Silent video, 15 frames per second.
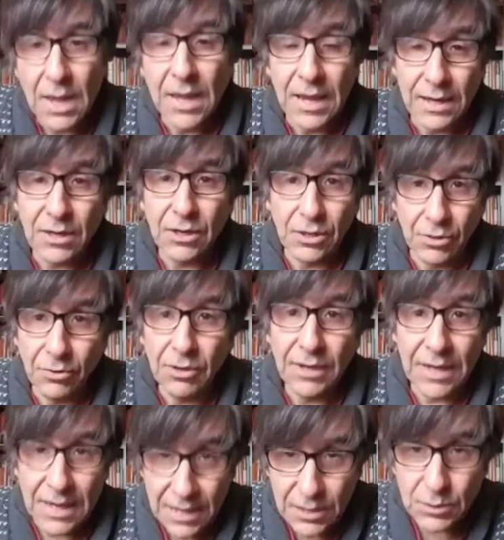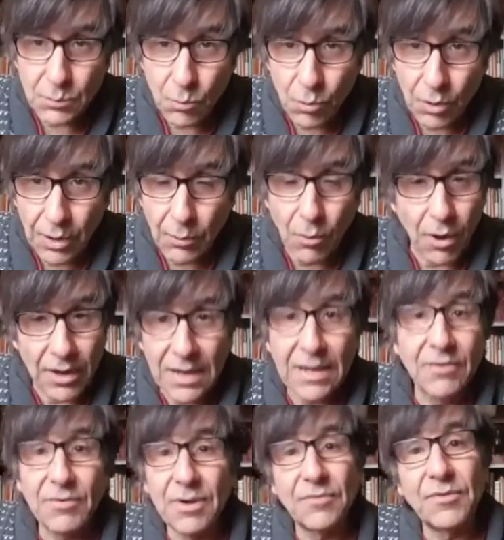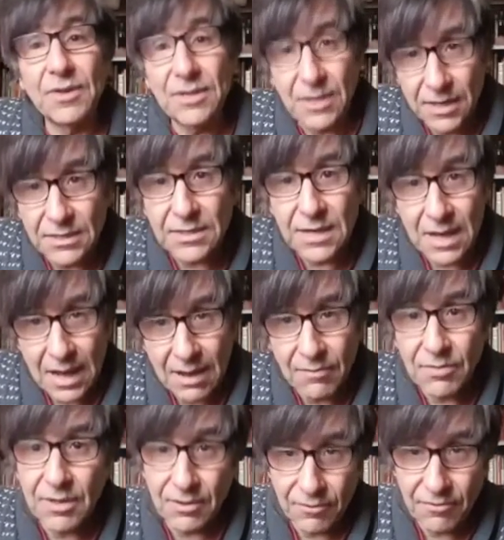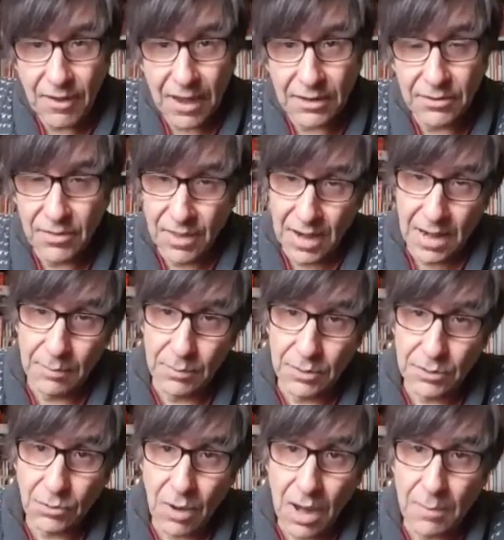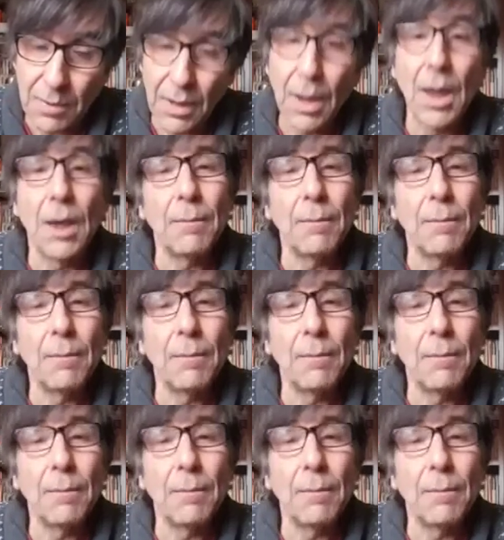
It clearly is morally wrong, even if it doesn't have the effect that I'm describing.